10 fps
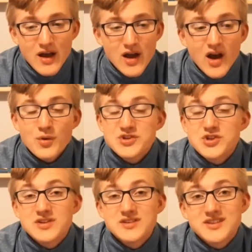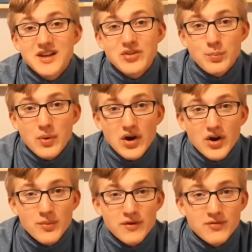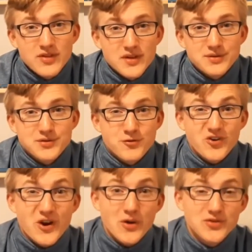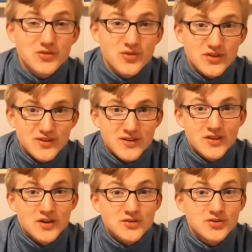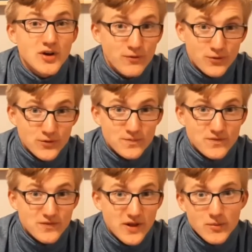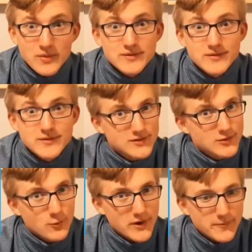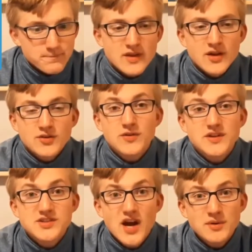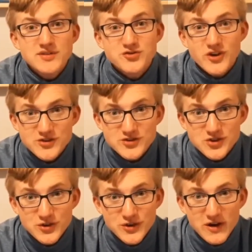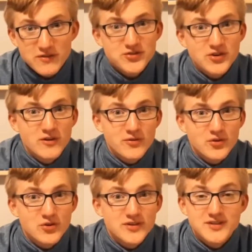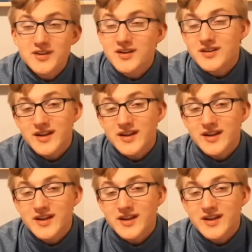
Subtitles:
which you can see at the bottom of the little squares, the little sulfur element square. So the atomic structure of sulfur looks a little like